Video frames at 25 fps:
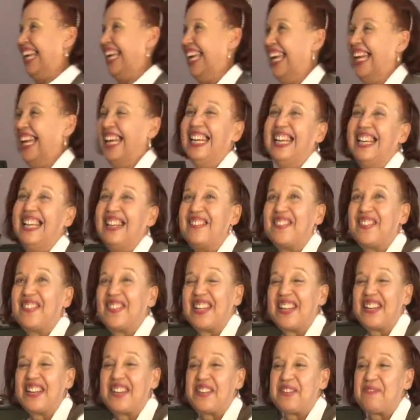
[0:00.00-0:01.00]

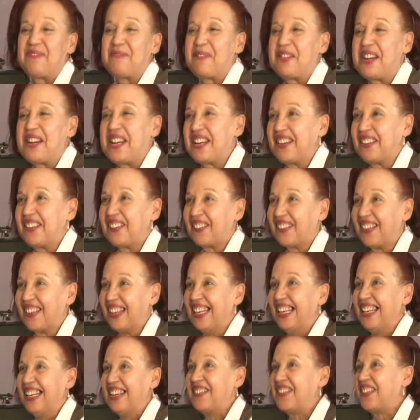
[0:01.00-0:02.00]
identify skills and
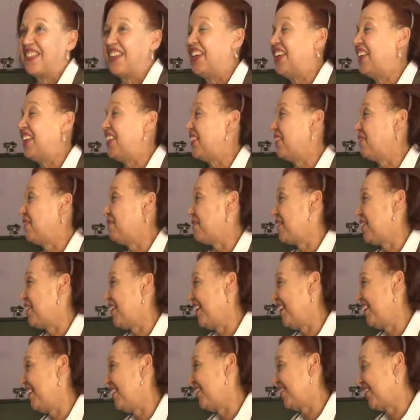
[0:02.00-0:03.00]
speak for
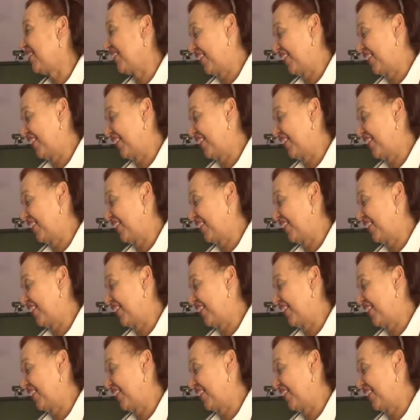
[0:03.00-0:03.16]
themselves.